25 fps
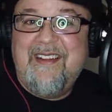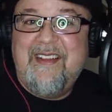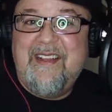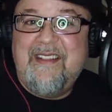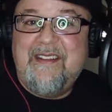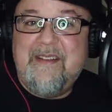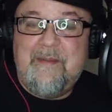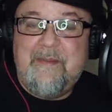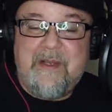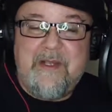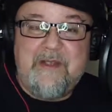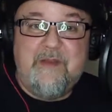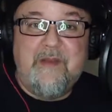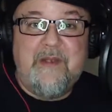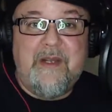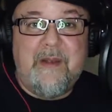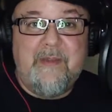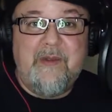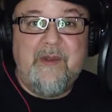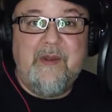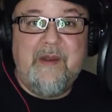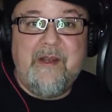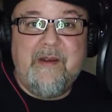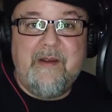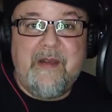It depends what I'm
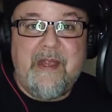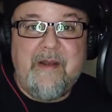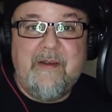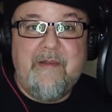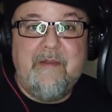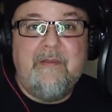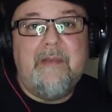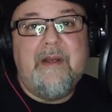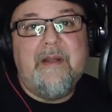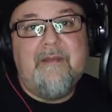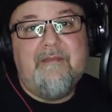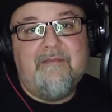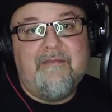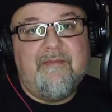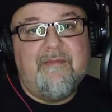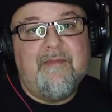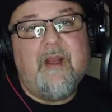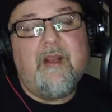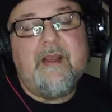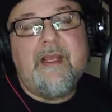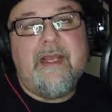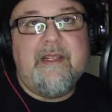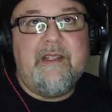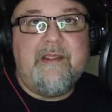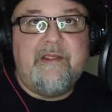doing, right? But
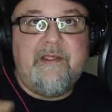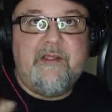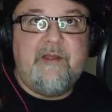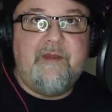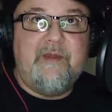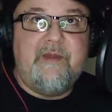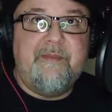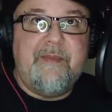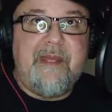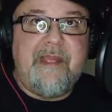okay, let's do it.